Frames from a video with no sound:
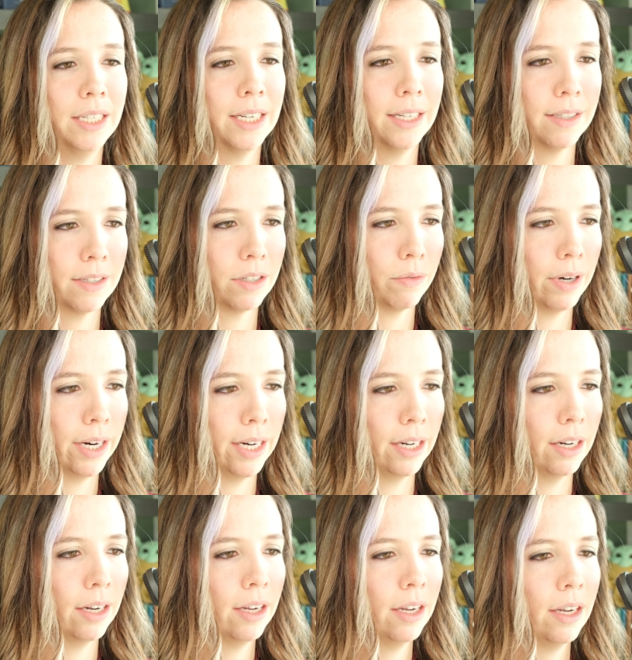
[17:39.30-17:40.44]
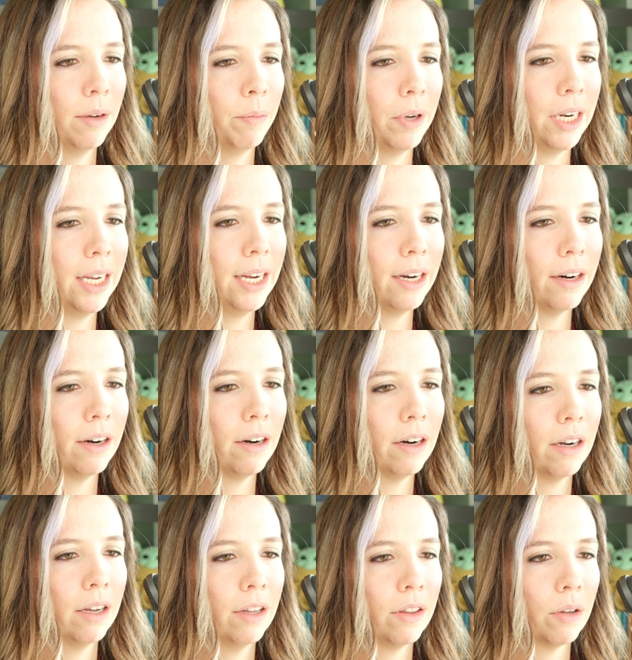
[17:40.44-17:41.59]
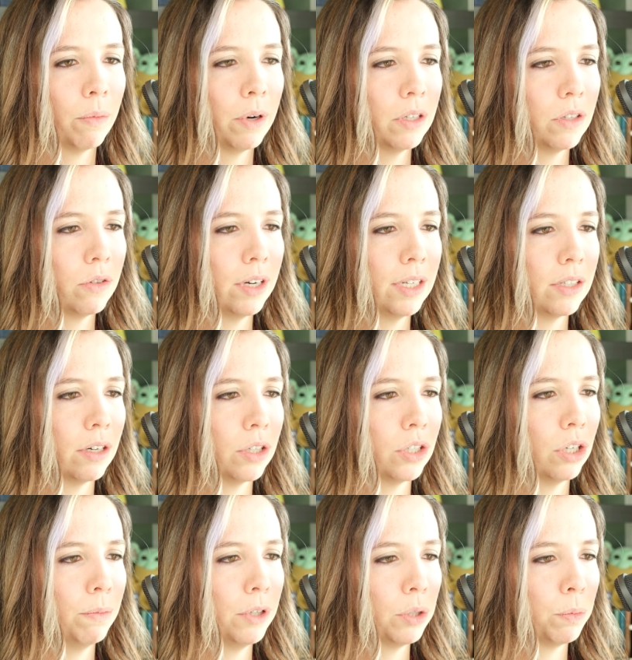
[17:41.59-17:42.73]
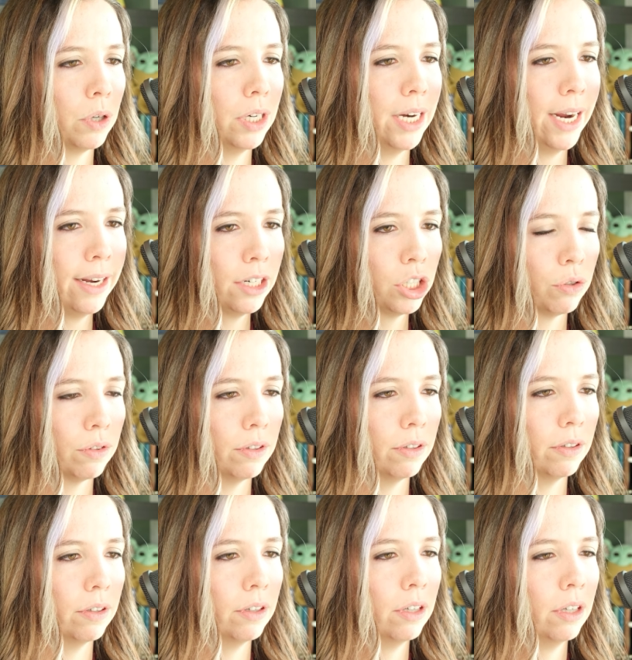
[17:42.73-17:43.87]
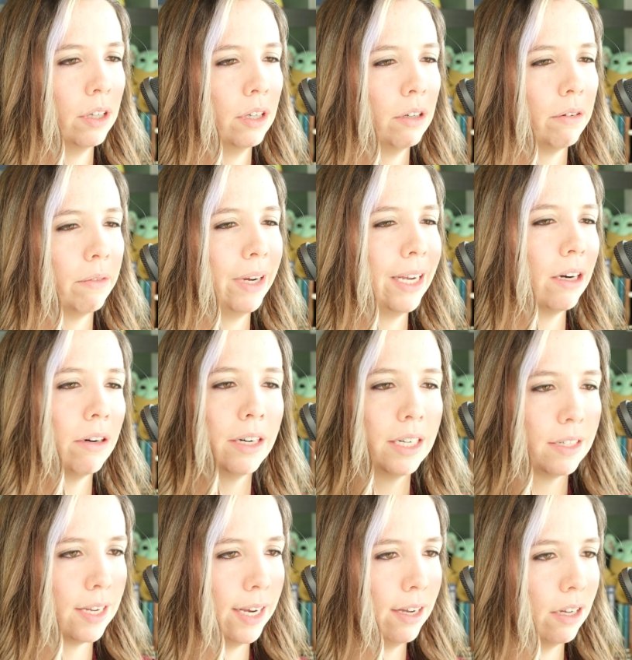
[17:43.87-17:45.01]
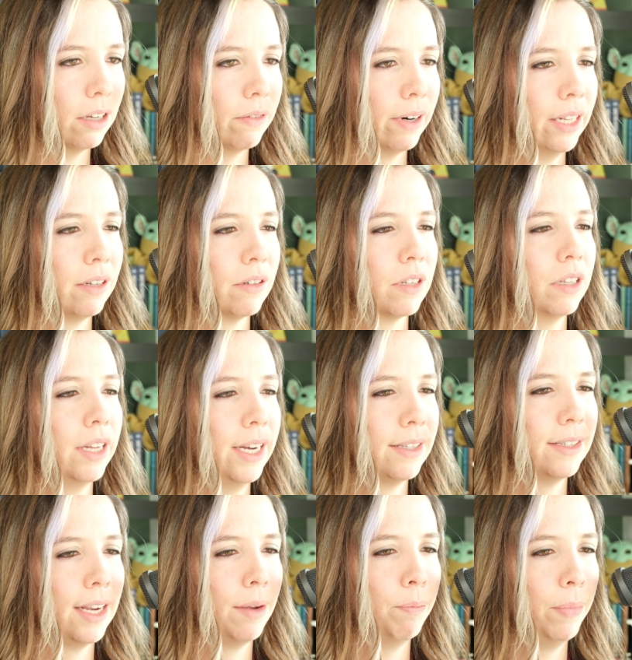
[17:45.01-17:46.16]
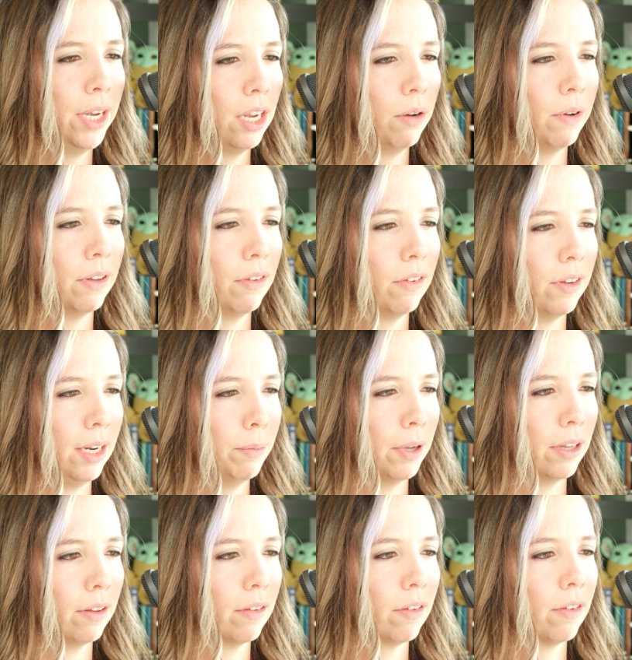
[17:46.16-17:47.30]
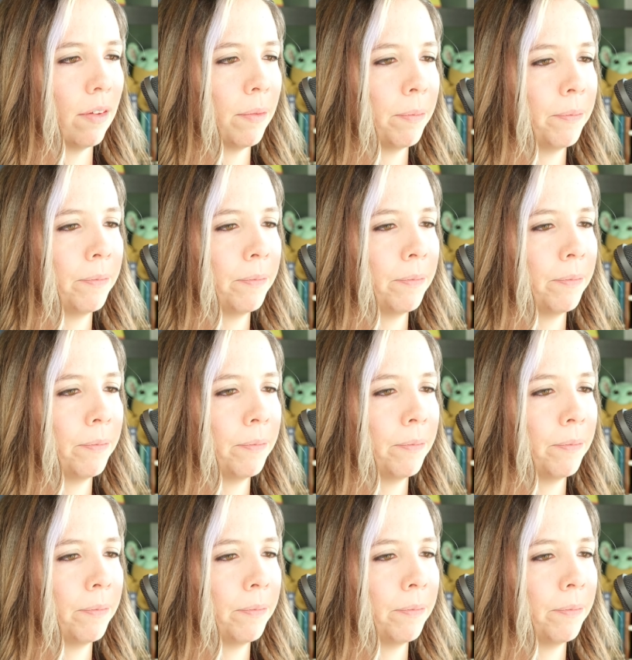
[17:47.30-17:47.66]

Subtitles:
tends to write. But here, the word strings are so much more natural. We can already tell, right? There's less ambiguous statements.